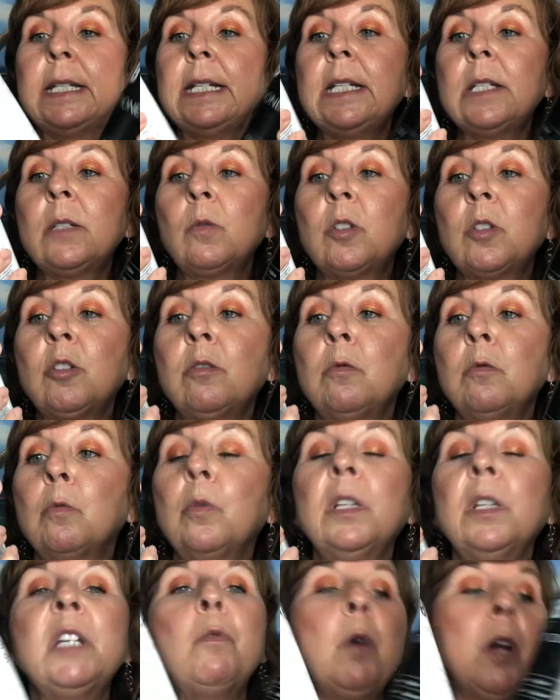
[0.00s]
These do
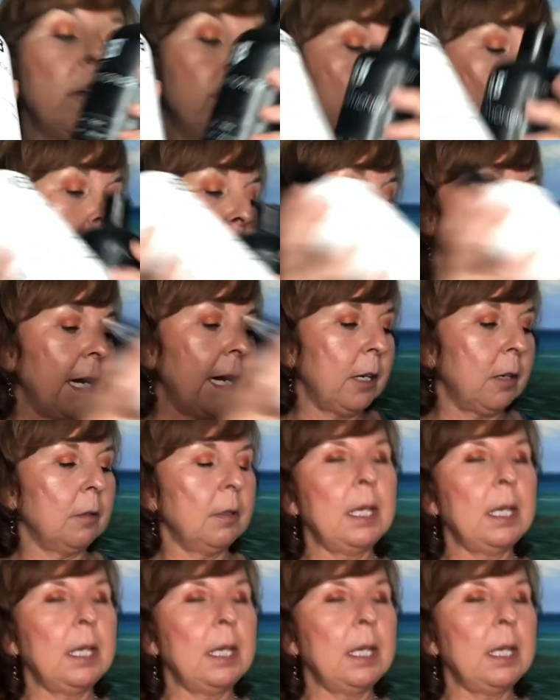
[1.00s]
really well for my hair.